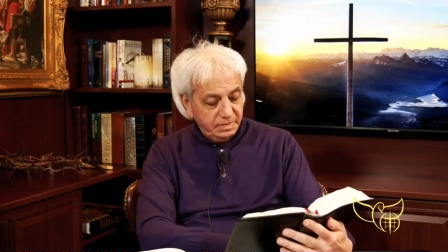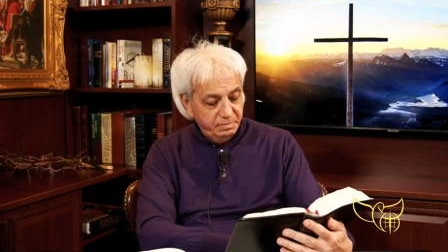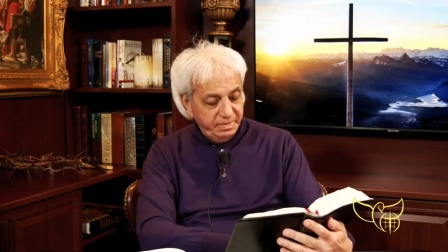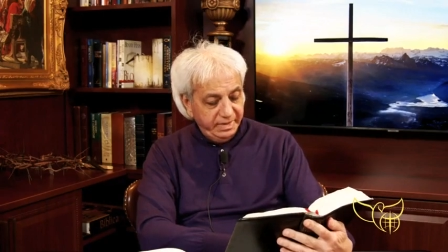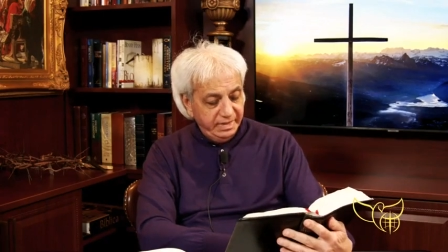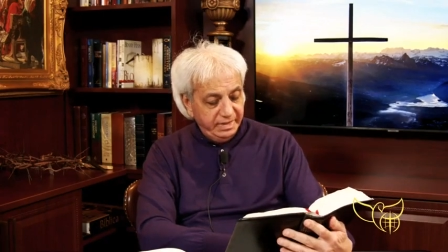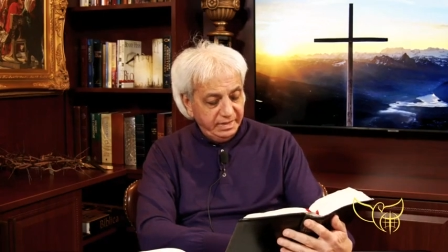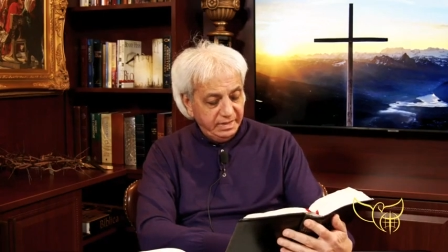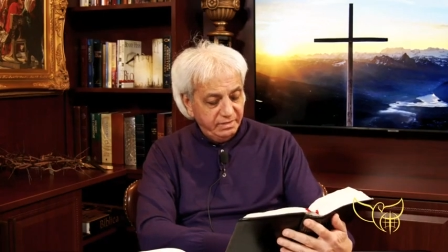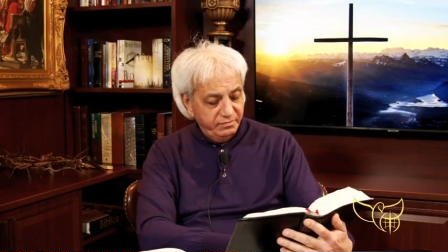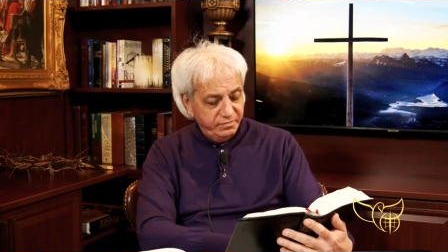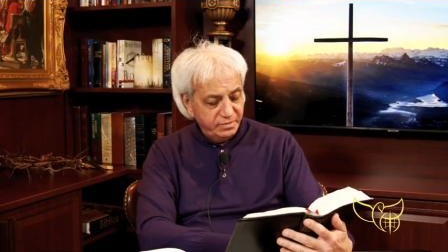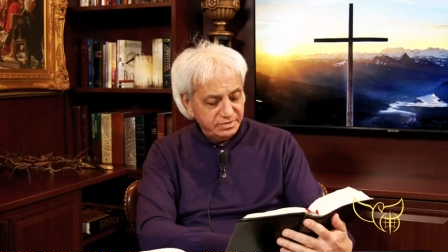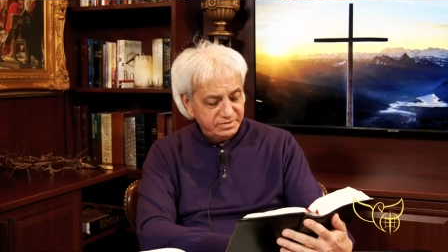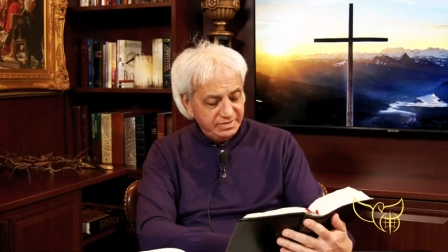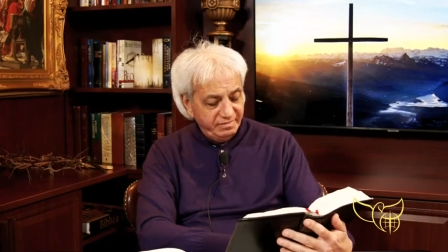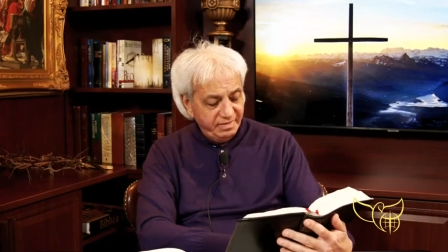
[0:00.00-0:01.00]
beginning at
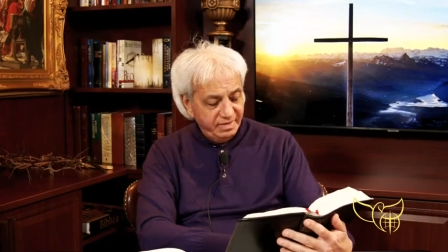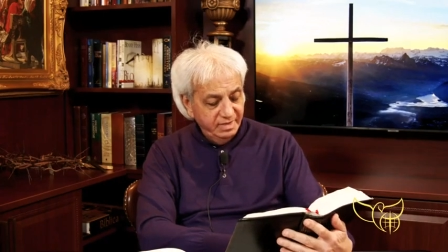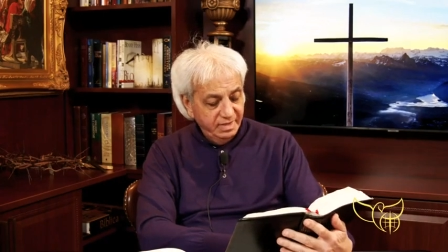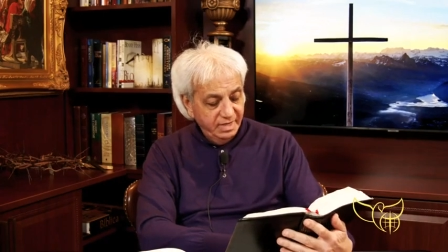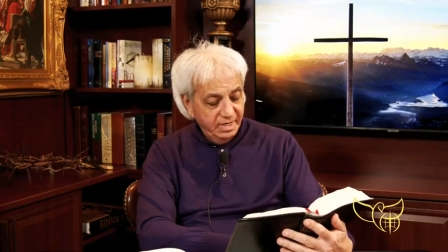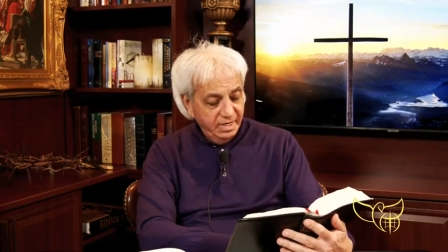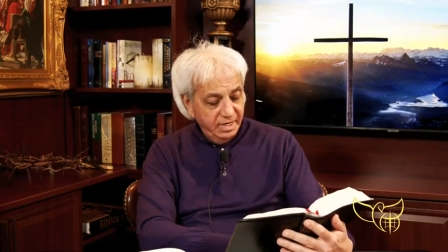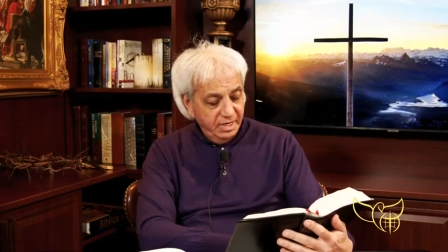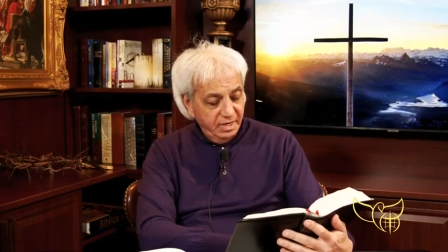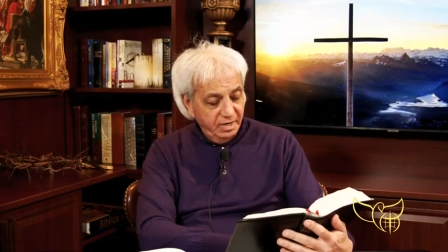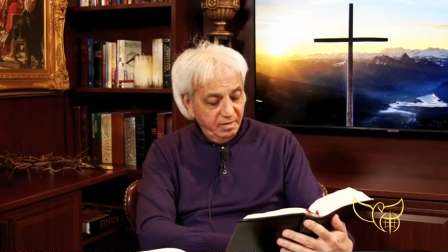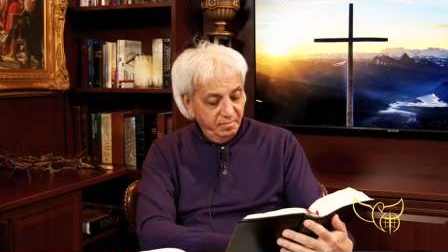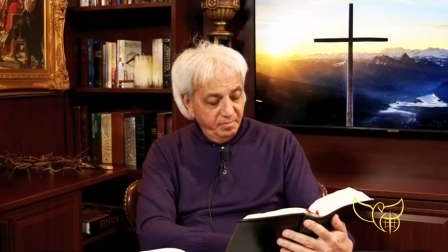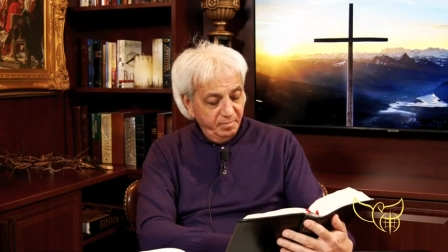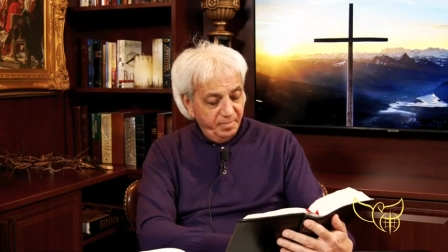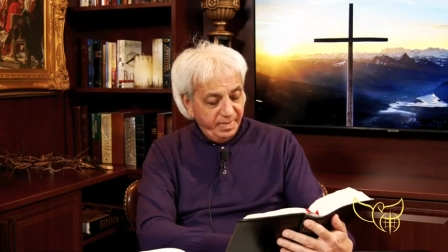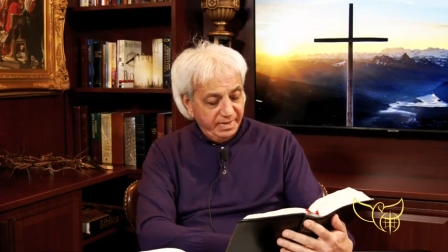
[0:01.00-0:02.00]
verse 7
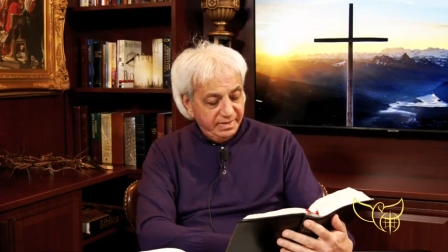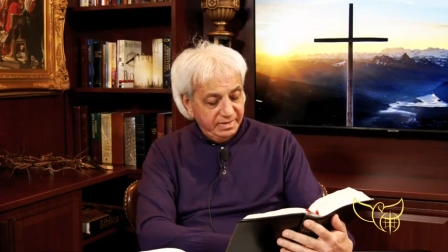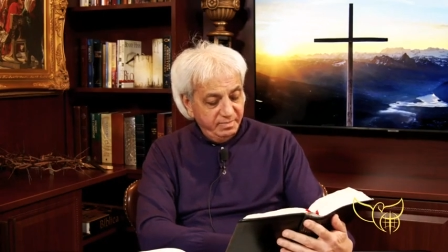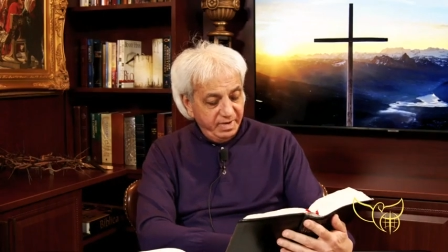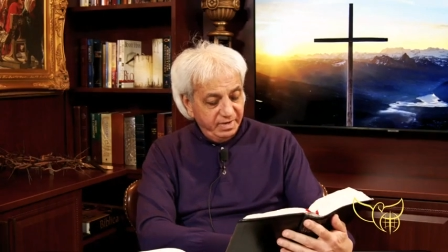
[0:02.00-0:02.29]
But the